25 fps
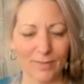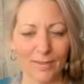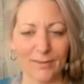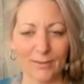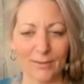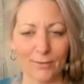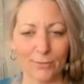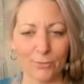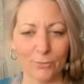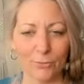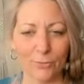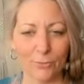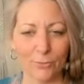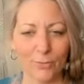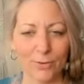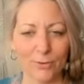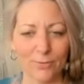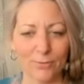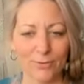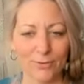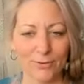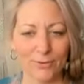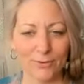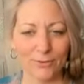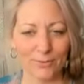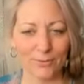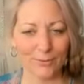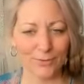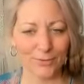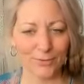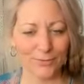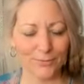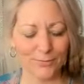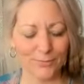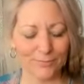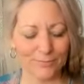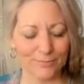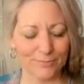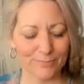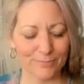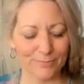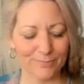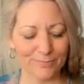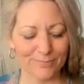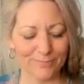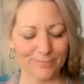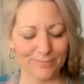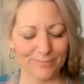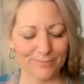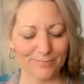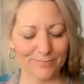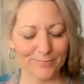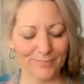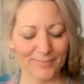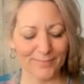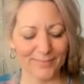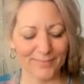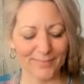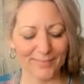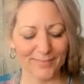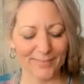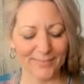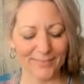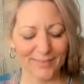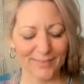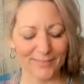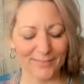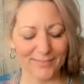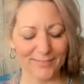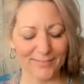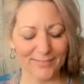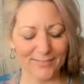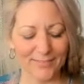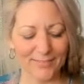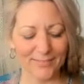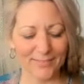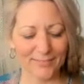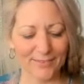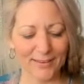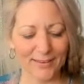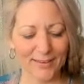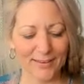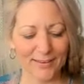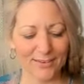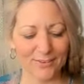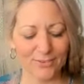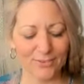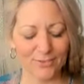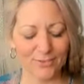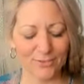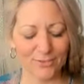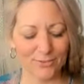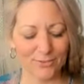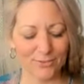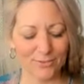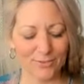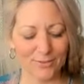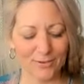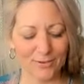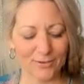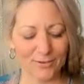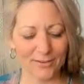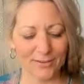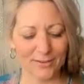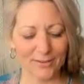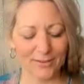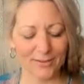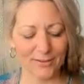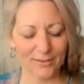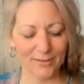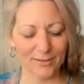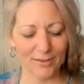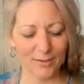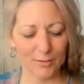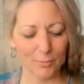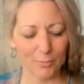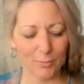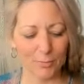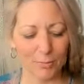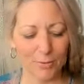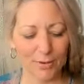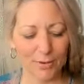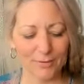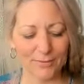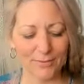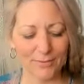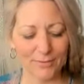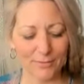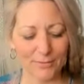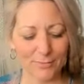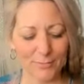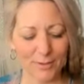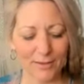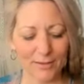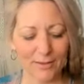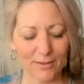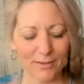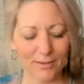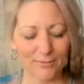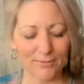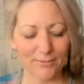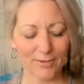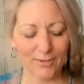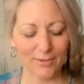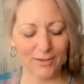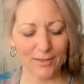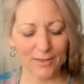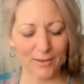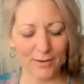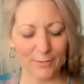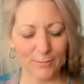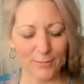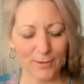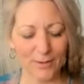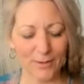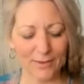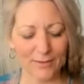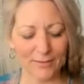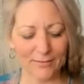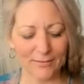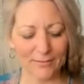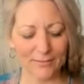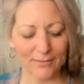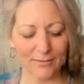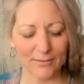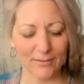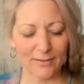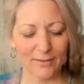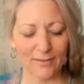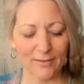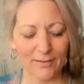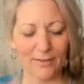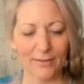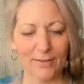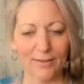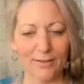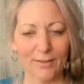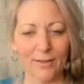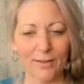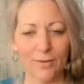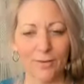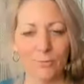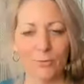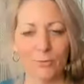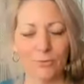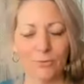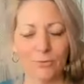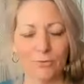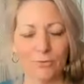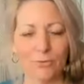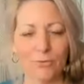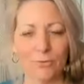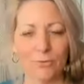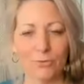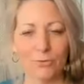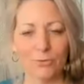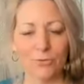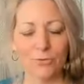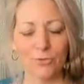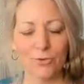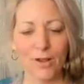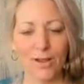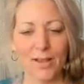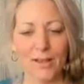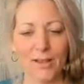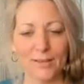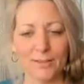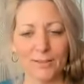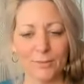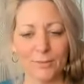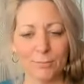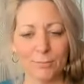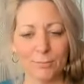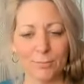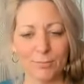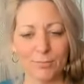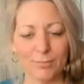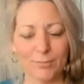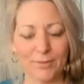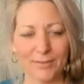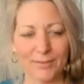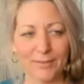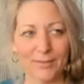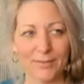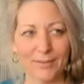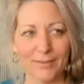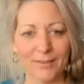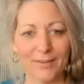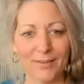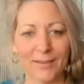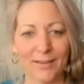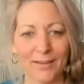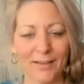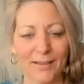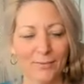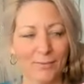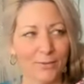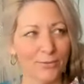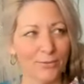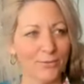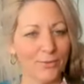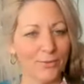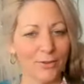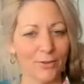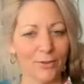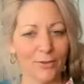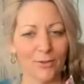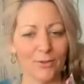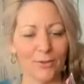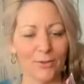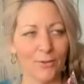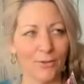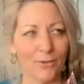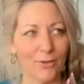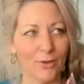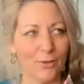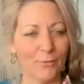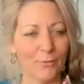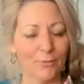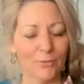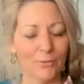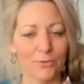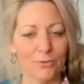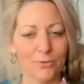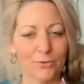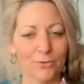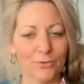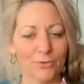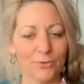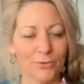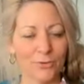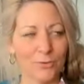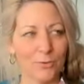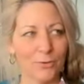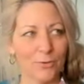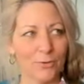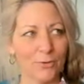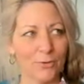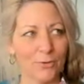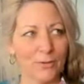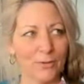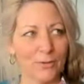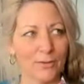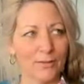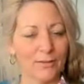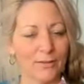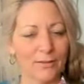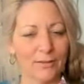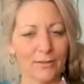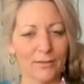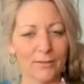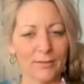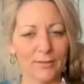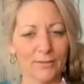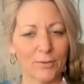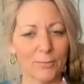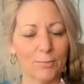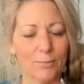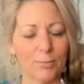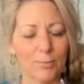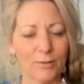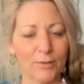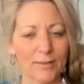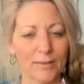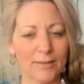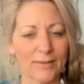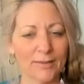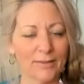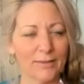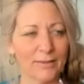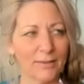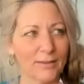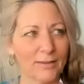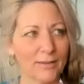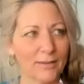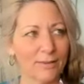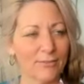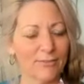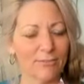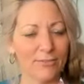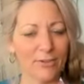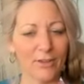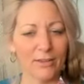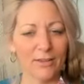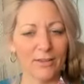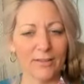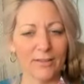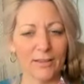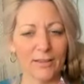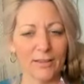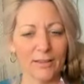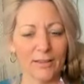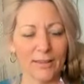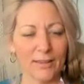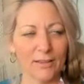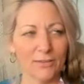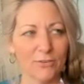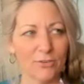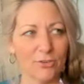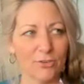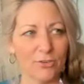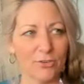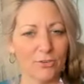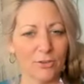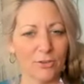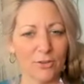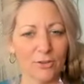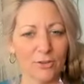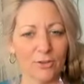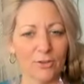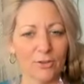And that was 12 years ago. And today she's very present in my life in a lot of ways. And I was dry and I was just so like depleted. Like I felt like I had just